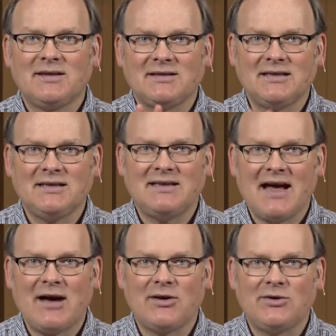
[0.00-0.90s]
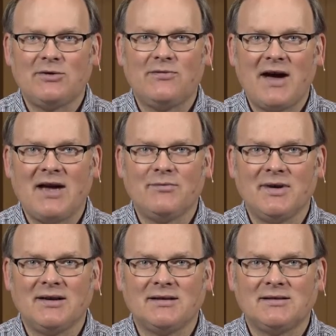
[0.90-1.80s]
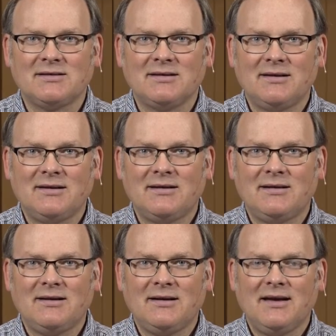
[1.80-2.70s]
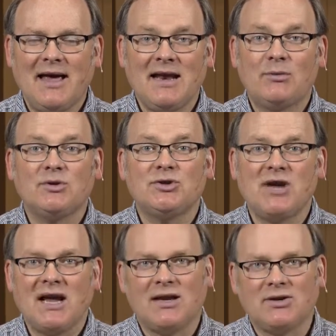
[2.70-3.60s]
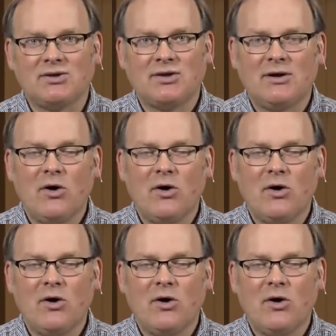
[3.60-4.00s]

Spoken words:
sit down and do 5 minutes. And it will change